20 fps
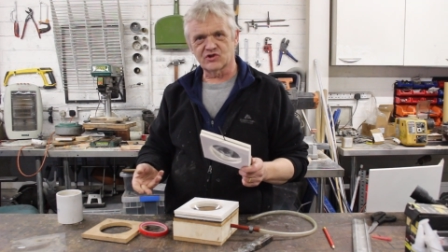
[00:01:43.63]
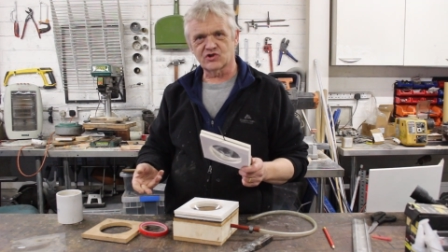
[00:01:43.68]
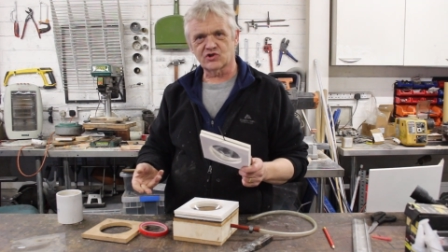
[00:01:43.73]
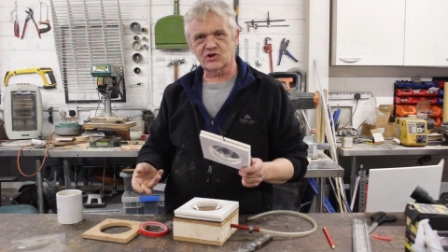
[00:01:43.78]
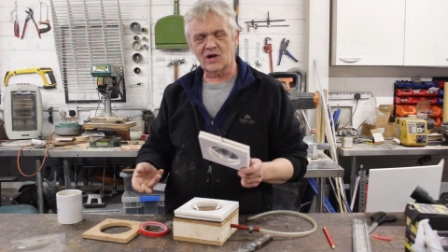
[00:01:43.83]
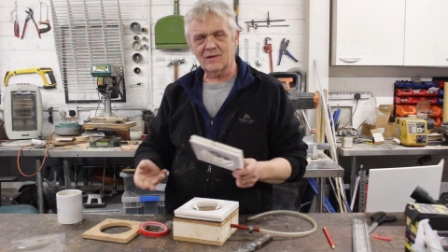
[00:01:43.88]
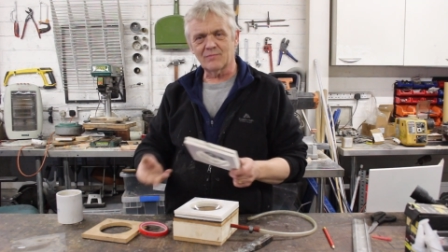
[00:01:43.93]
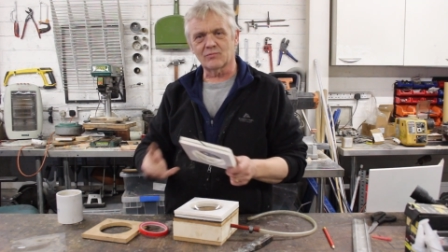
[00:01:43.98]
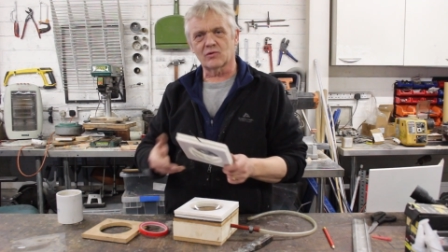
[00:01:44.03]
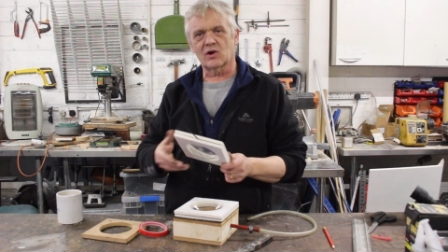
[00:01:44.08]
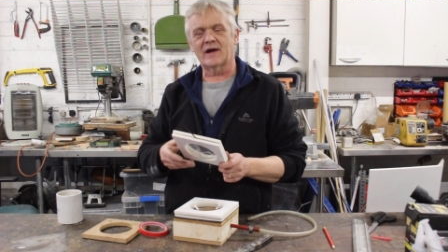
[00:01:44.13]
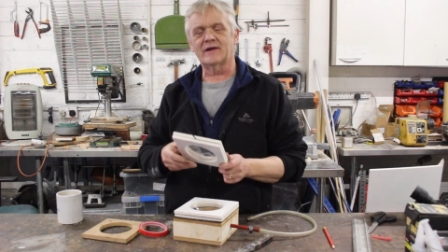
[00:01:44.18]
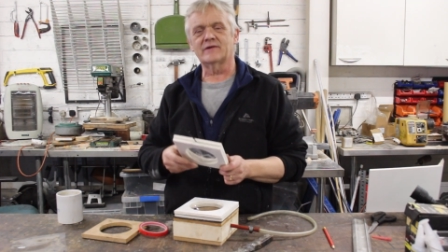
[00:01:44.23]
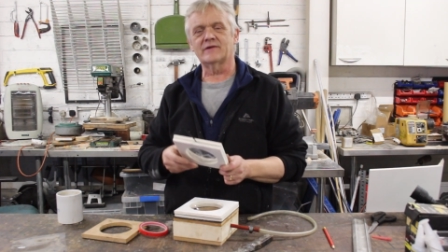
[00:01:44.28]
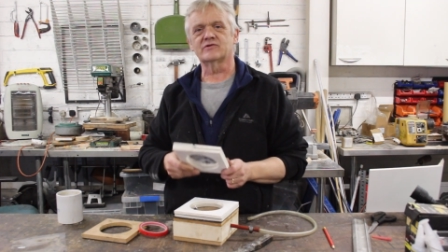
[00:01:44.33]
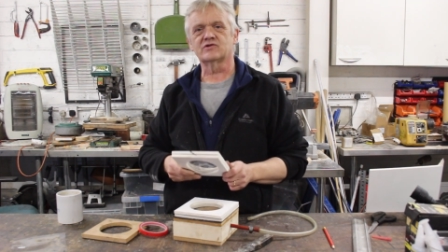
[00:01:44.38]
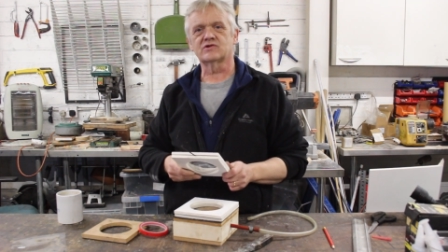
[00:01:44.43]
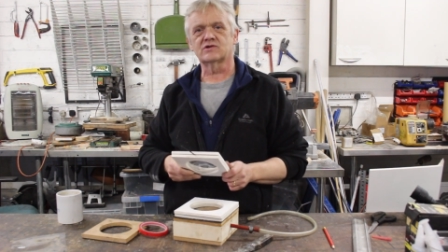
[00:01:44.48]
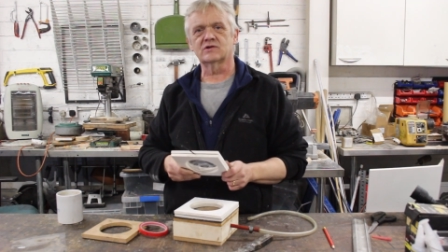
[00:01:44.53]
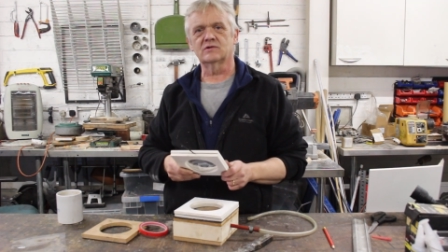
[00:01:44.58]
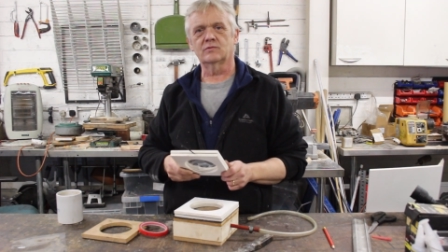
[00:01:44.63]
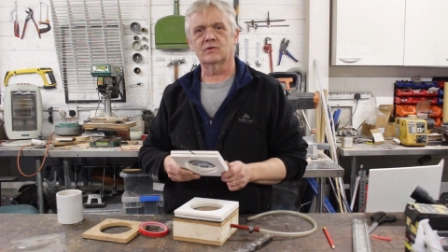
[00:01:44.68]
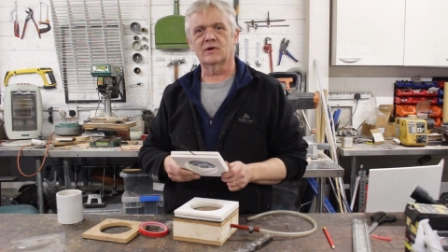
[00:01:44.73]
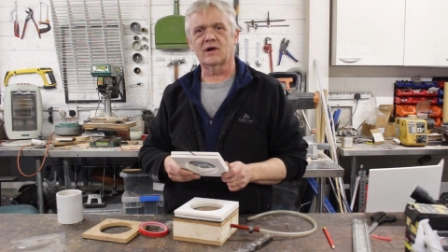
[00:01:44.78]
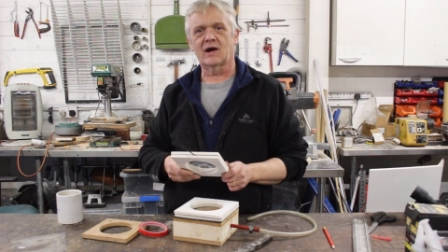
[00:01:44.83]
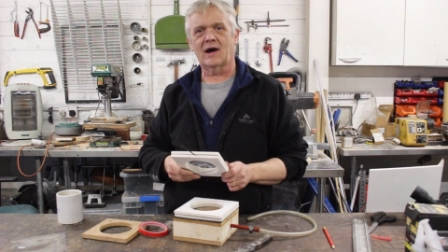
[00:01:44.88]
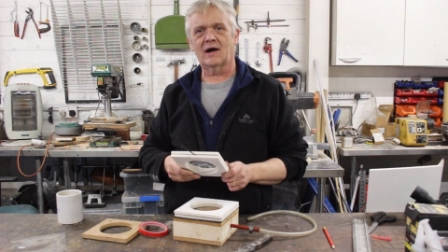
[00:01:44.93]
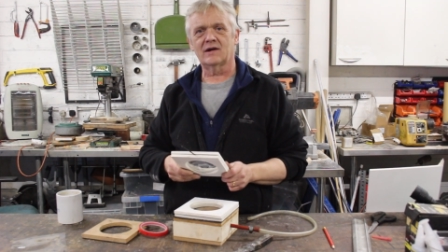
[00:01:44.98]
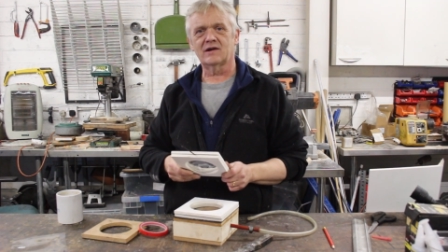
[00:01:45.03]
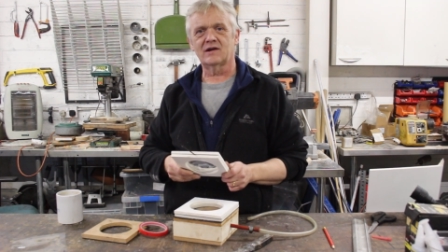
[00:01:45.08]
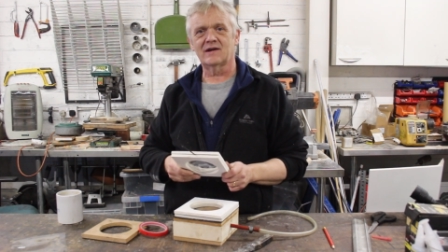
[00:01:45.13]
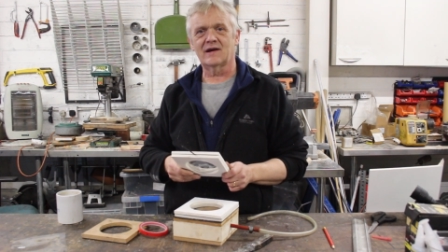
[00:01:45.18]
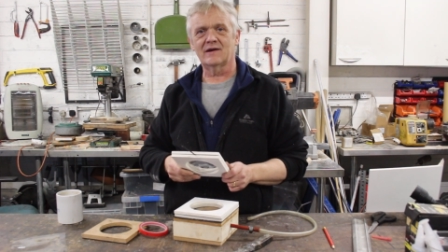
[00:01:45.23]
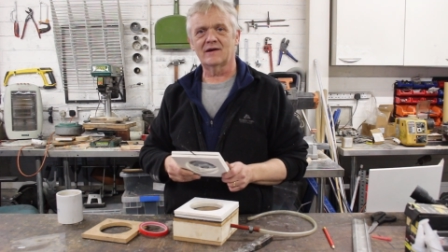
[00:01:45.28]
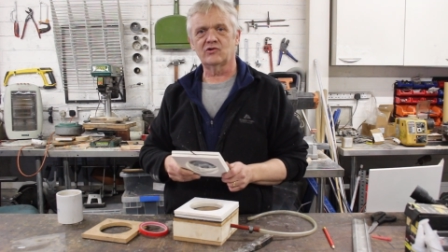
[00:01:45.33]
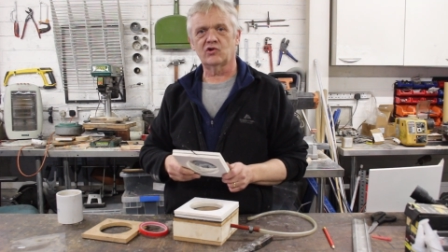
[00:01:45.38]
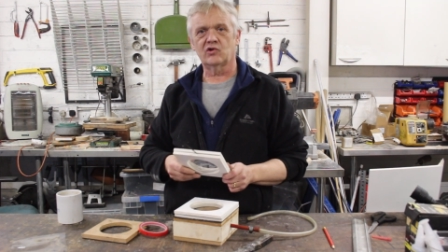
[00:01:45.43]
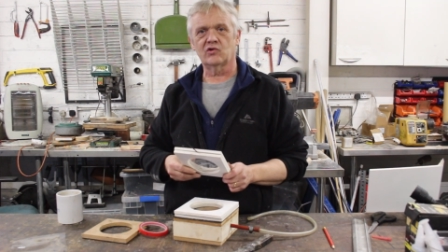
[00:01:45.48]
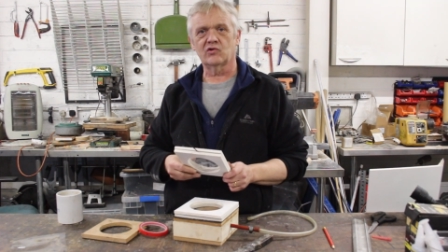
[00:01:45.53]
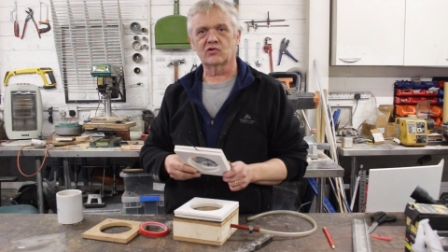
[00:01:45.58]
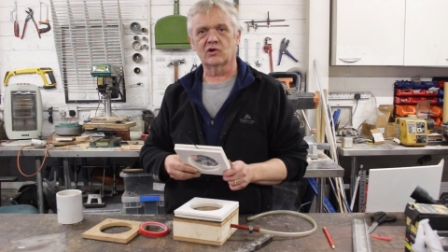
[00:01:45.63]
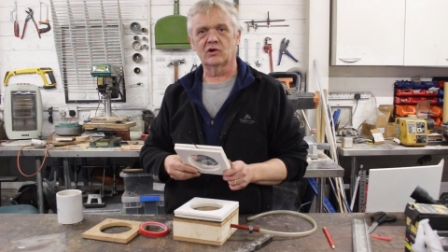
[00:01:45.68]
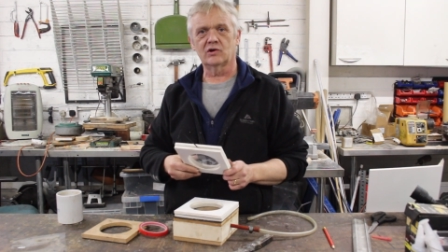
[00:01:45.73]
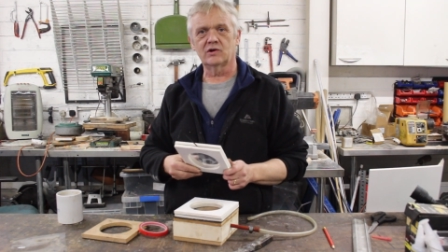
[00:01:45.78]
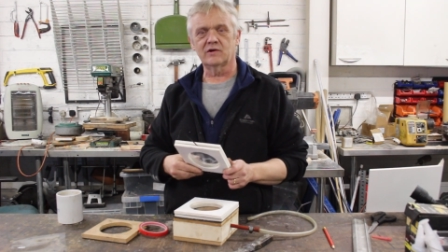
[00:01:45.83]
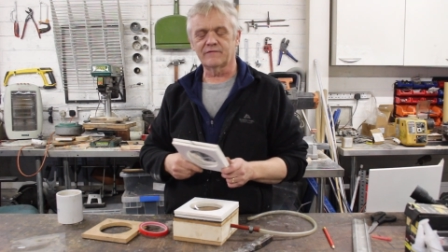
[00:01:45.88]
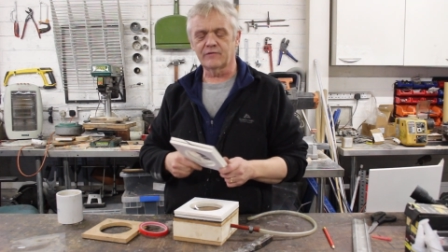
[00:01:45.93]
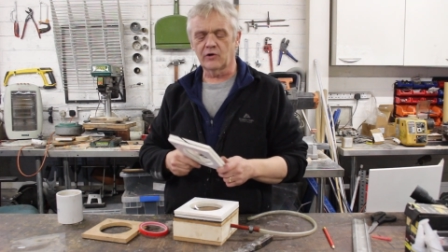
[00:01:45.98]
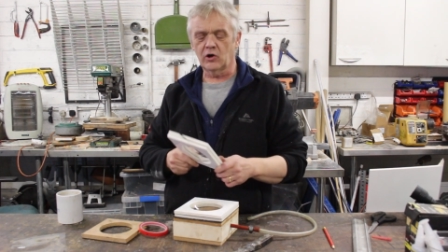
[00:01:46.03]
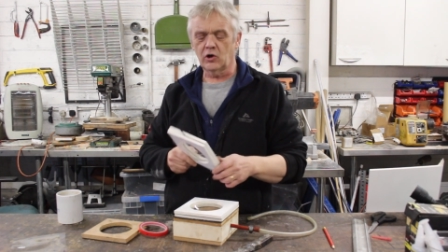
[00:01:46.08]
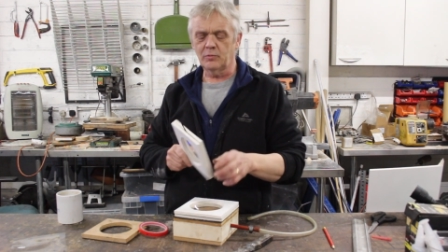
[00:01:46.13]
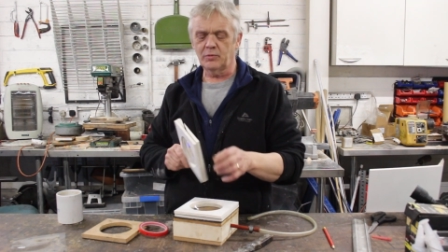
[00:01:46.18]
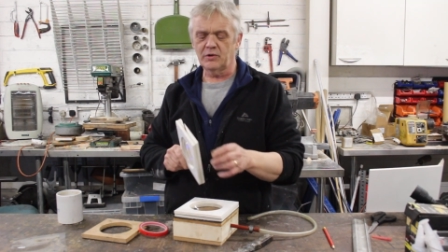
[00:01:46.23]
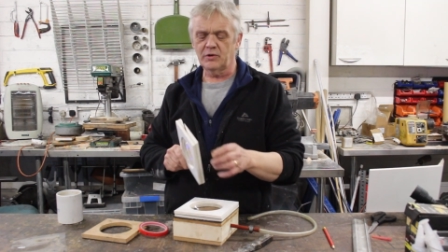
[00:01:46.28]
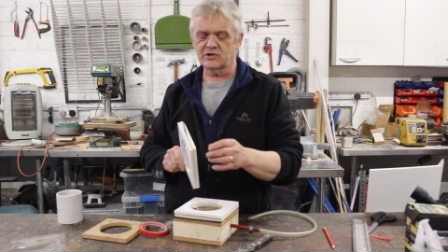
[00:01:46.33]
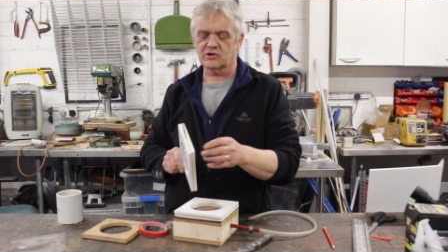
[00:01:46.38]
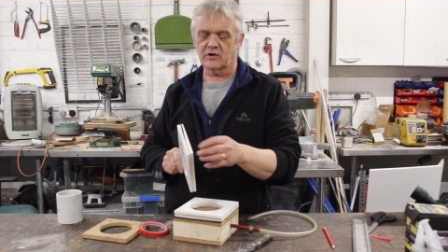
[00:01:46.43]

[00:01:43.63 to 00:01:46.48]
the same lens that we had in 1834 but